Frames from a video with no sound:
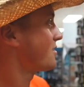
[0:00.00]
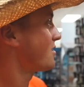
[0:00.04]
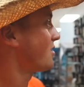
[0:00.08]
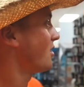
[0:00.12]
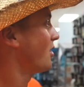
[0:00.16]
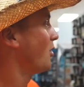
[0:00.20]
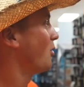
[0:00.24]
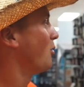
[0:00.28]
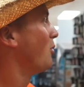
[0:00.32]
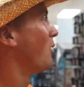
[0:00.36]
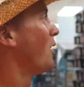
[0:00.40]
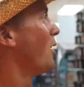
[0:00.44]

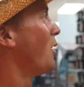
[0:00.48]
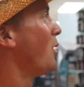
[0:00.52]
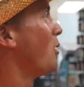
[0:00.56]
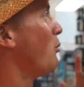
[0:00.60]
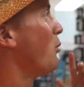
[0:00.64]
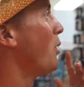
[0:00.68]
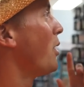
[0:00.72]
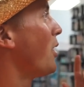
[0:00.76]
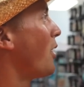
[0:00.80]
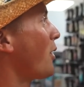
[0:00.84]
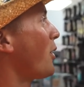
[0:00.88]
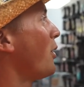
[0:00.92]
So
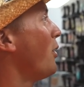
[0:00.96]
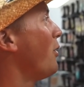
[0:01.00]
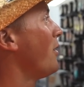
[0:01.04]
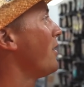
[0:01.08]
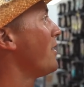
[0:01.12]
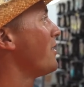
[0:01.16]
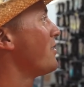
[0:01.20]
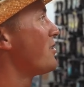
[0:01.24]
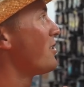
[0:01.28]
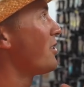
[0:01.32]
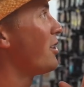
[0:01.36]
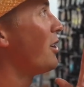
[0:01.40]
we are
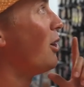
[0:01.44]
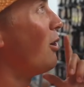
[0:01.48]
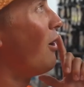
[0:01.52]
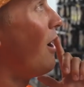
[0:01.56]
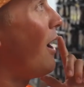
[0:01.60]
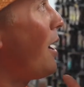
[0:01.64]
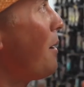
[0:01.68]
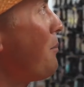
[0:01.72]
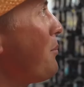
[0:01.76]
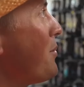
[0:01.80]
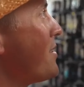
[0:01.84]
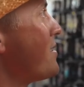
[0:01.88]
going to go
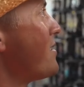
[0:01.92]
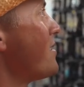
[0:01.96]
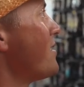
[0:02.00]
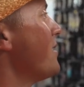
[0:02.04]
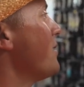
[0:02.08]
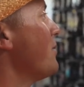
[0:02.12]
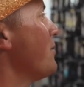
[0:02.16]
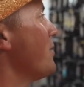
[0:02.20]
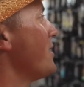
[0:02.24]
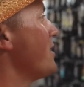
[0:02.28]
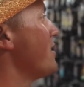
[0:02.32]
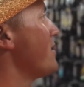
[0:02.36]

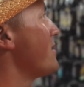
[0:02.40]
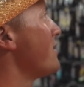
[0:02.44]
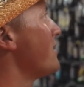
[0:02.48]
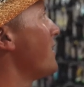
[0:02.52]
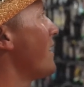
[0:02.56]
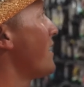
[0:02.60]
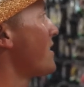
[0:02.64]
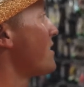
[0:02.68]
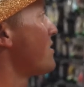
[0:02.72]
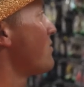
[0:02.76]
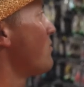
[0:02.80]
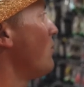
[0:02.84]
opposite with this
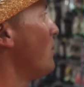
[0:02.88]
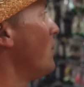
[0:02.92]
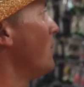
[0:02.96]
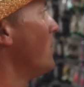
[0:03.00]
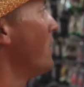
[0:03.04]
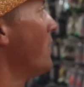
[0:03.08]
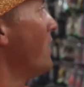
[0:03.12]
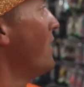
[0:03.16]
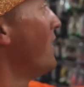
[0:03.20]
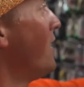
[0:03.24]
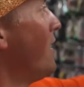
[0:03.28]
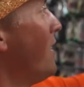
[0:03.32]
next one